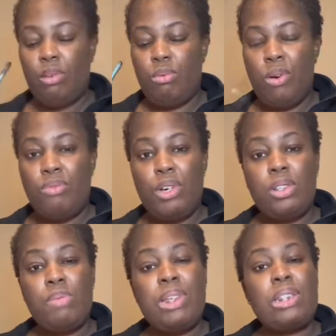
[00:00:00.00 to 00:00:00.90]
Well, first,
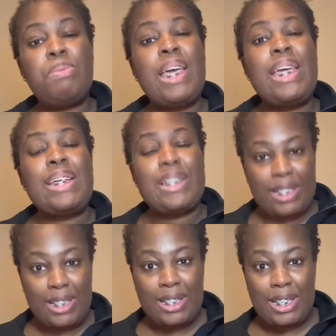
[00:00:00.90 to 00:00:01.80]
let me explain.
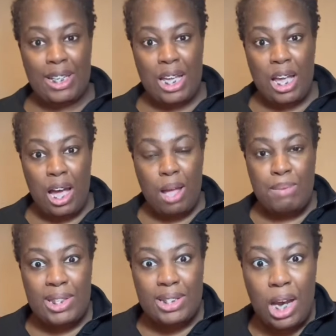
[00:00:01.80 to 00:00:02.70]
I met
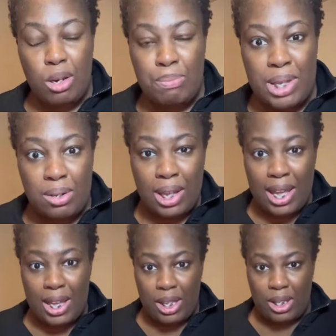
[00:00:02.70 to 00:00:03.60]
this guy on BOK.
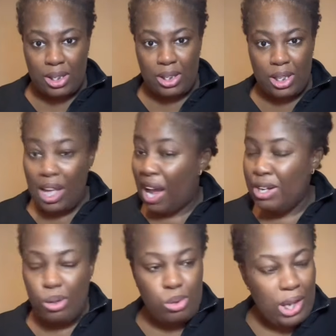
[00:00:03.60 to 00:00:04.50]
I
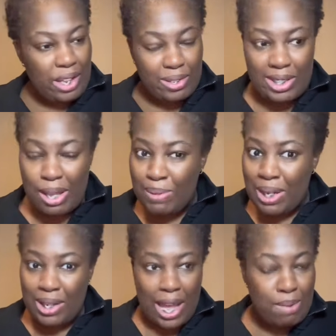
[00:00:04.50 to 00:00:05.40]
know you guys don't say
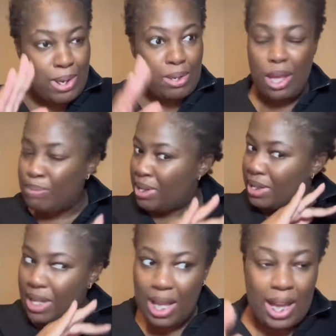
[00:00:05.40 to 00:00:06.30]
BOK, but
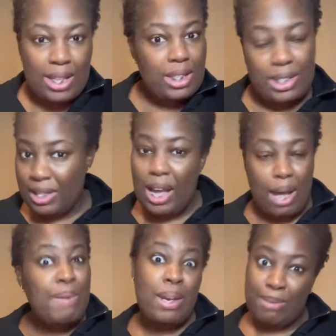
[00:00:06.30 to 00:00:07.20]
I
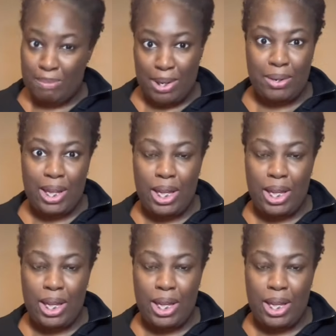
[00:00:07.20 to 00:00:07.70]
met him on BOK.